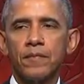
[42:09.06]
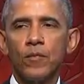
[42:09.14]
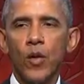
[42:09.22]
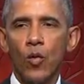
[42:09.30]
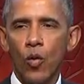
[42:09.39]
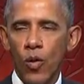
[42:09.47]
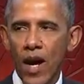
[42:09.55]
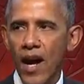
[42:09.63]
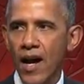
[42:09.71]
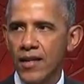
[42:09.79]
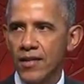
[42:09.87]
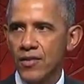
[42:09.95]
We will
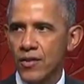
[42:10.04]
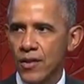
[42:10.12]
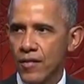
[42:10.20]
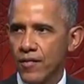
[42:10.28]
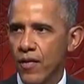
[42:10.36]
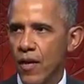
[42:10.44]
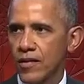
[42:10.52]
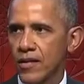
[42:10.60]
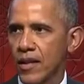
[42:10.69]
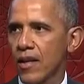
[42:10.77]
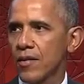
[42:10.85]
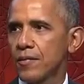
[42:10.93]
rise and fall
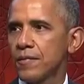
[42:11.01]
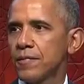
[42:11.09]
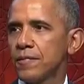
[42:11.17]
together.